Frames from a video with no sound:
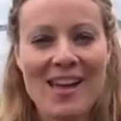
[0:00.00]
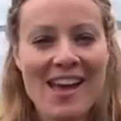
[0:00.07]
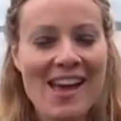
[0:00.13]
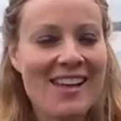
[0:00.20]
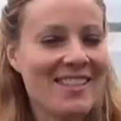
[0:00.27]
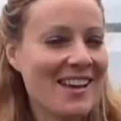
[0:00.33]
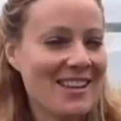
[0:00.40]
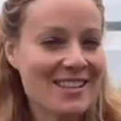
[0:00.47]

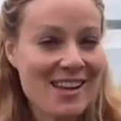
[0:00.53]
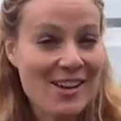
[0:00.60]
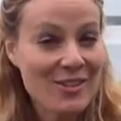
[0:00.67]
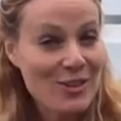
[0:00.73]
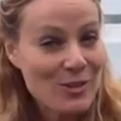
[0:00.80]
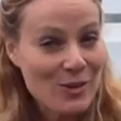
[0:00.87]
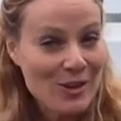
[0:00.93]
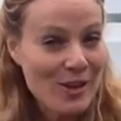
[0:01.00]
And that's how the
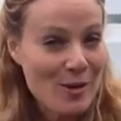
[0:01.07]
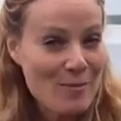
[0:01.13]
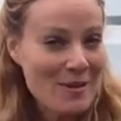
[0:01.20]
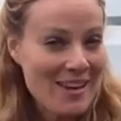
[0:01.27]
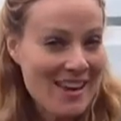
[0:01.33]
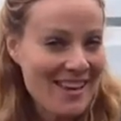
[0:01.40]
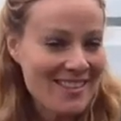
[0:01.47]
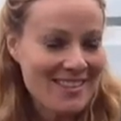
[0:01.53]
story all
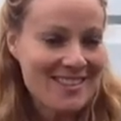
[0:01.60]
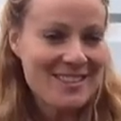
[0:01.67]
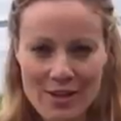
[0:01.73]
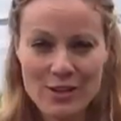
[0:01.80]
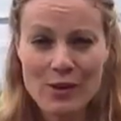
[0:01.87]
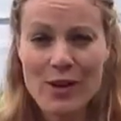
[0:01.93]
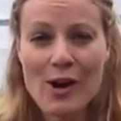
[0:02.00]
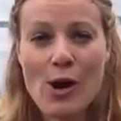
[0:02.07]
begins.
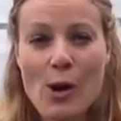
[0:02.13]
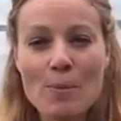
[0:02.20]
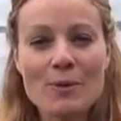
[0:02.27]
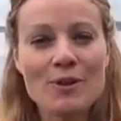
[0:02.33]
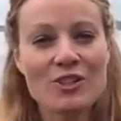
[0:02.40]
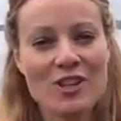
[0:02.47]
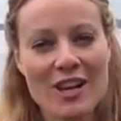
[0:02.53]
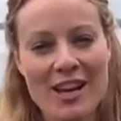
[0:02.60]
So I hope
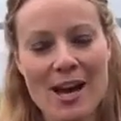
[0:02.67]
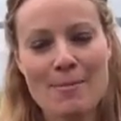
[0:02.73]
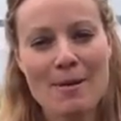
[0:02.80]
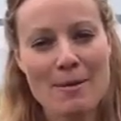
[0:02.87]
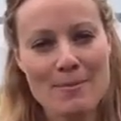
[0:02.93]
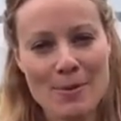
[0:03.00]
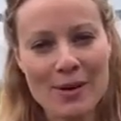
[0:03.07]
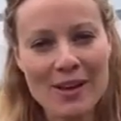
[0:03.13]
you'll check out my
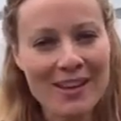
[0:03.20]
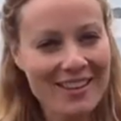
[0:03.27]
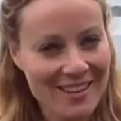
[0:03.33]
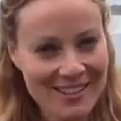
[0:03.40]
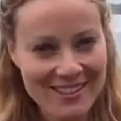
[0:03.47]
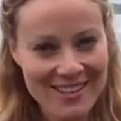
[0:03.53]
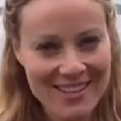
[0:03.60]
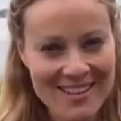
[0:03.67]
book,
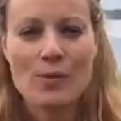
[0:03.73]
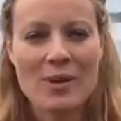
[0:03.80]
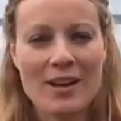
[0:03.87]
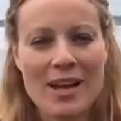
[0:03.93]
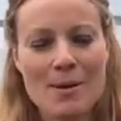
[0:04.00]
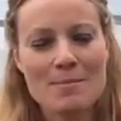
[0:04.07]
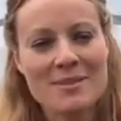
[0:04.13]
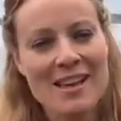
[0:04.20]
Gilded, when it
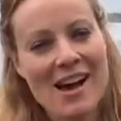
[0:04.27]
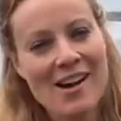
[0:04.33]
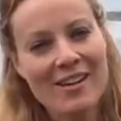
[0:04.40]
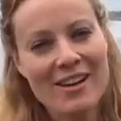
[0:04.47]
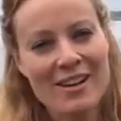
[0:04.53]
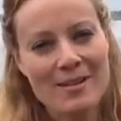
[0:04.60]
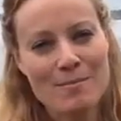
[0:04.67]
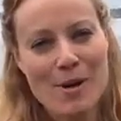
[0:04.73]
comes out
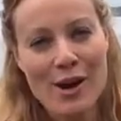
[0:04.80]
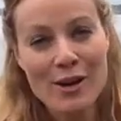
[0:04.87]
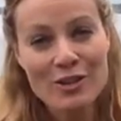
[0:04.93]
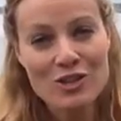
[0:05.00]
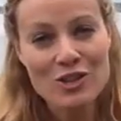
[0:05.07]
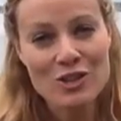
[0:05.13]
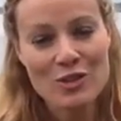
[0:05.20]
in March